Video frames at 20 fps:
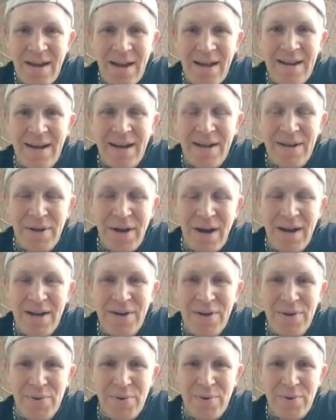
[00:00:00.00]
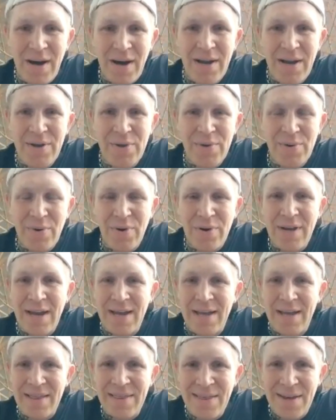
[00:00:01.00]
And I, I knew, I knew,
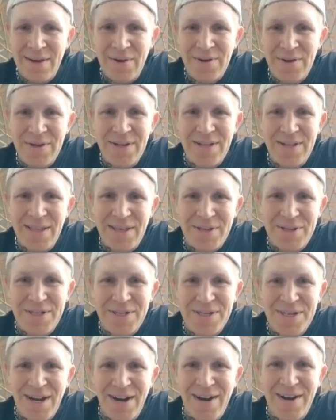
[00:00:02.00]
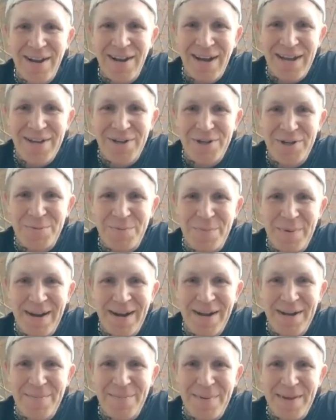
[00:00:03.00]
okay, there, there's young lions
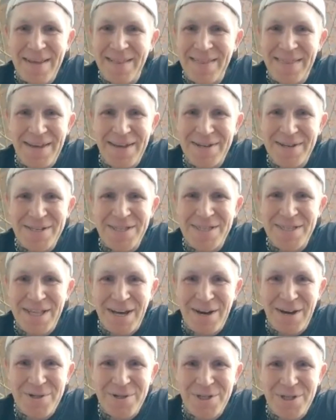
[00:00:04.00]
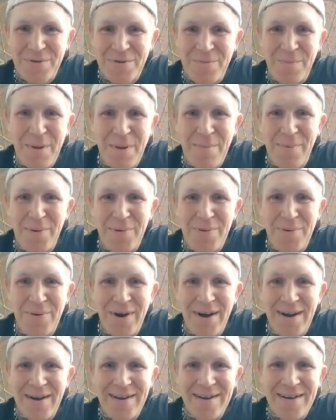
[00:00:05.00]
behind me. There's thousands of people who
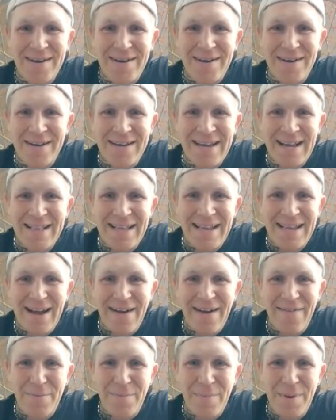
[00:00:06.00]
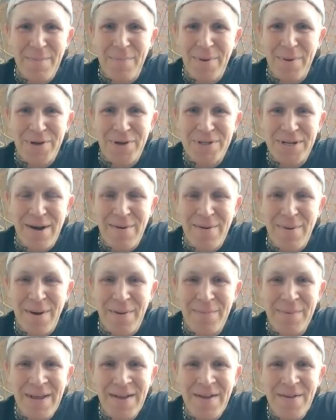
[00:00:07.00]
are getting after me because now
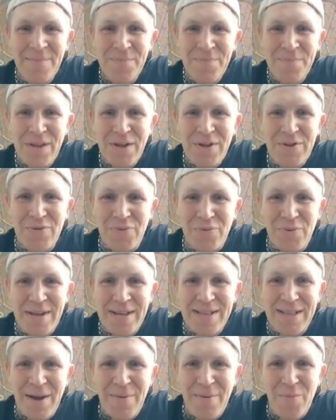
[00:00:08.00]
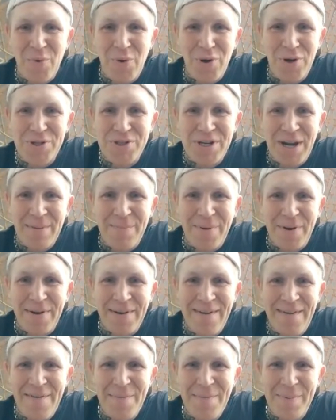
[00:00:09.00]
I'm three-time world
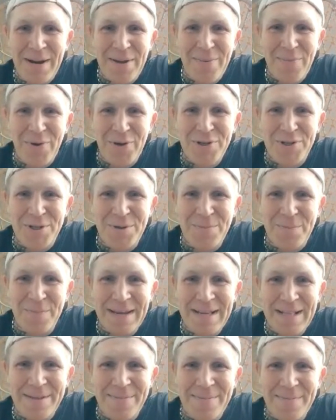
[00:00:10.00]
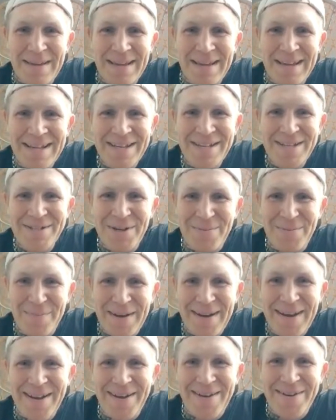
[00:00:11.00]
champion. Everybody wants to beat me. So
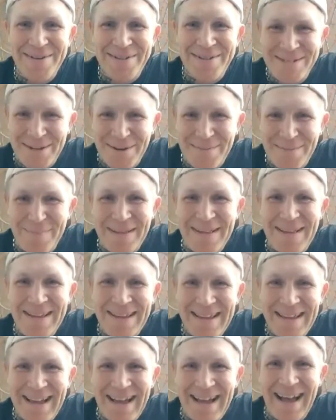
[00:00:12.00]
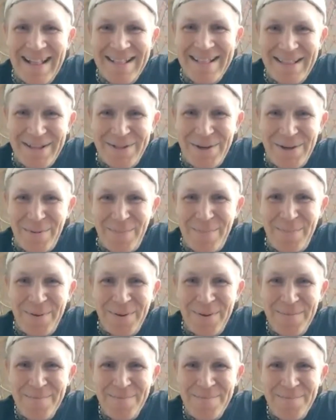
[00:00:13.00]
better to stop it, at the top.
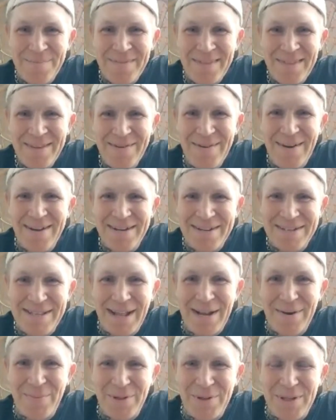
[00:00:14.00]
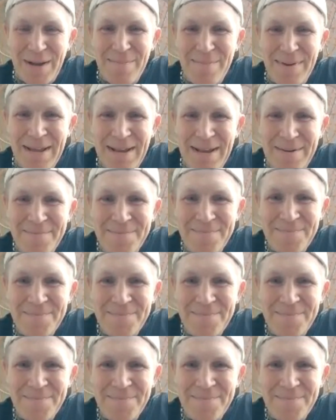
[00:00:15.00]
You understand what I mean?